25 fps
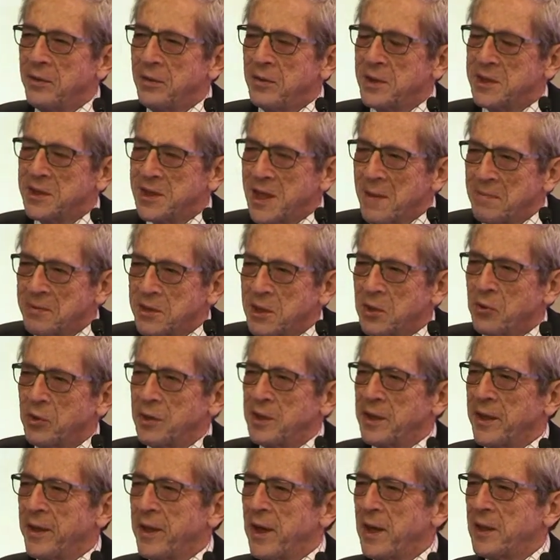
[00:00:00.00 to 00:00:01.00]
Subsequent
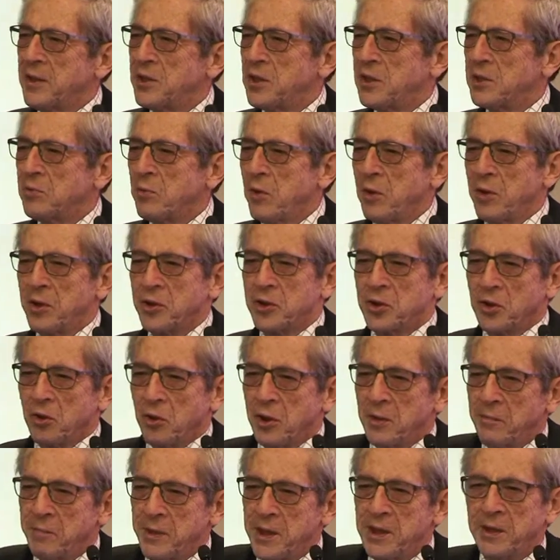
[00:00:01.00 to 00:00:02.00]
to that, I just wrote a
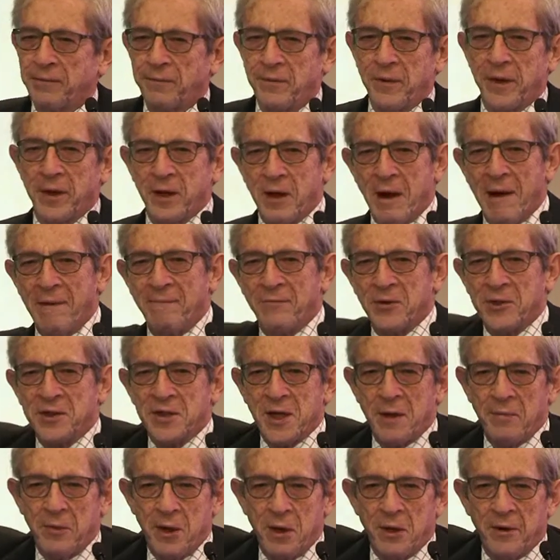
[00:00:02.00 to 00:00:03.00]
short piece for the conference
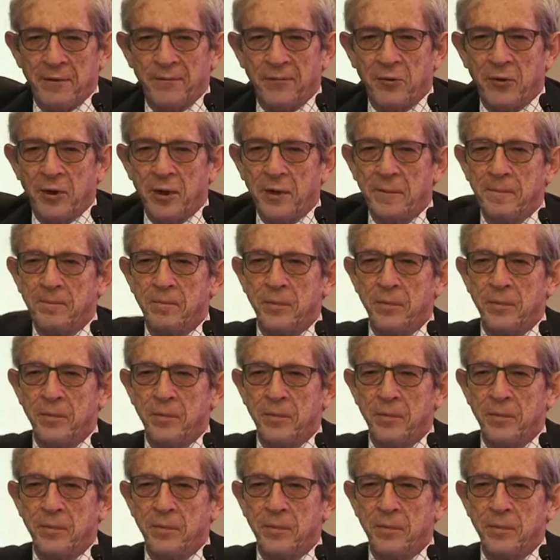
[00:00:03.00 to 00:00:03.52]
I'm here for